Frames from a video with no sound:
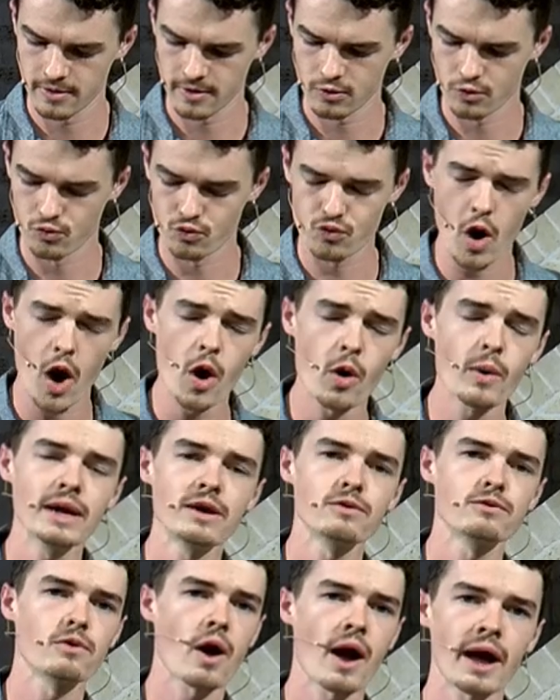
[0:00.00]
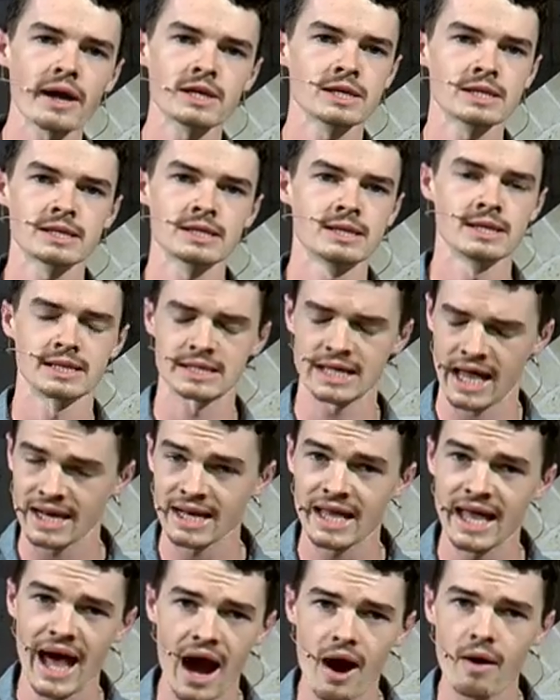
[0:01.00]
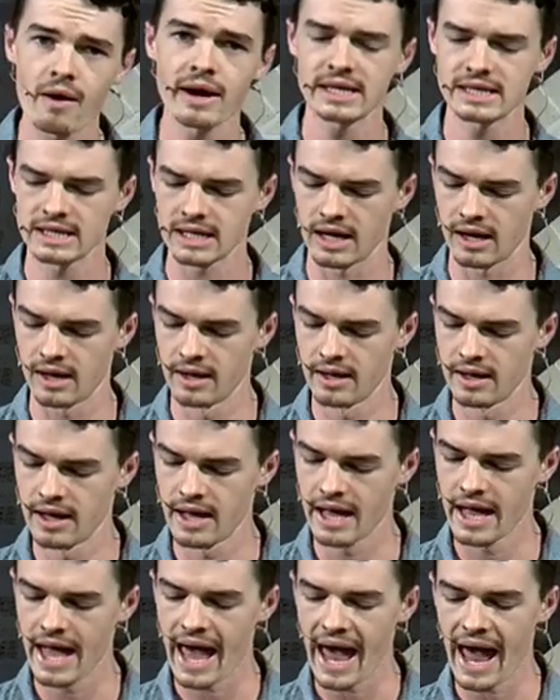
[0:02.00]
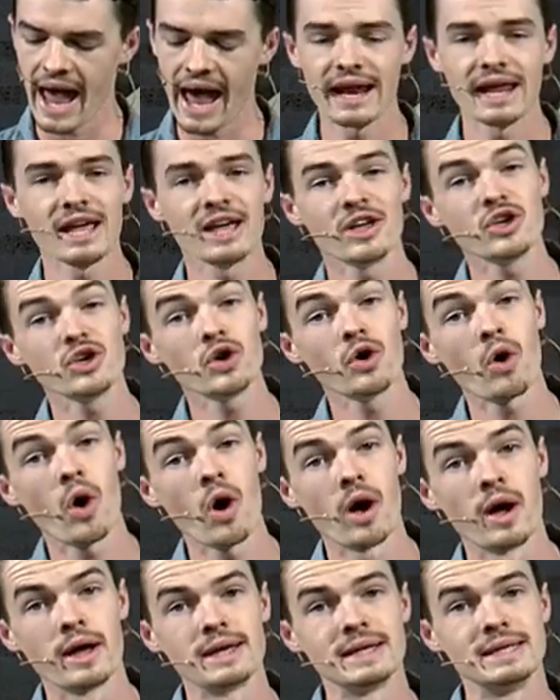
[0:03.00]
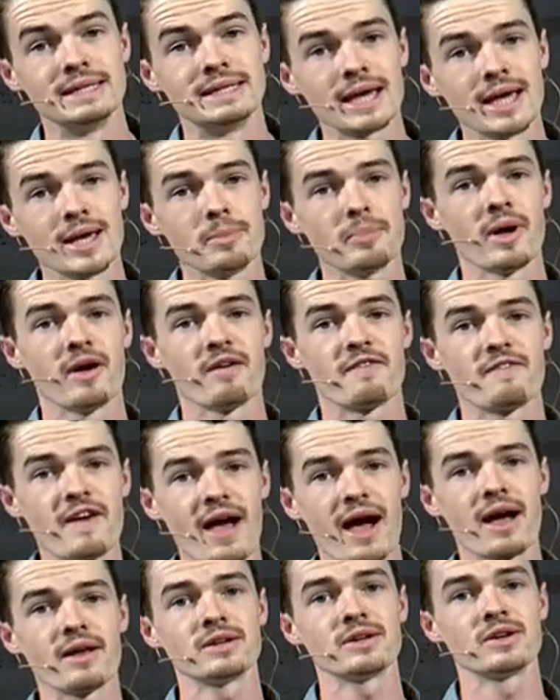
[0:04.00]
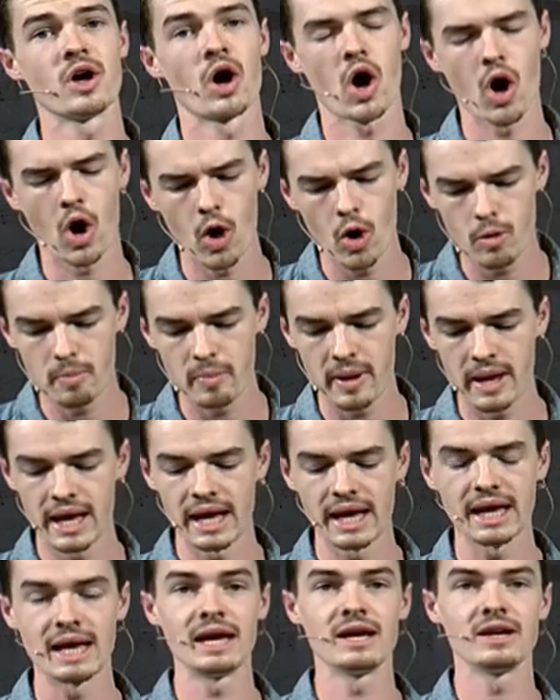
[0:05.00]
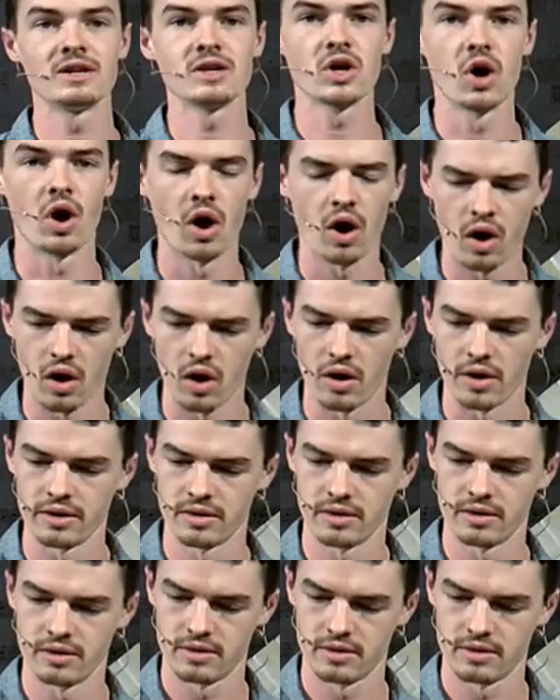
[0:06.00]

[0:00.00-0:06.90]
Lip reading: Grow in righteousness and character and in your deep-founded hope in God.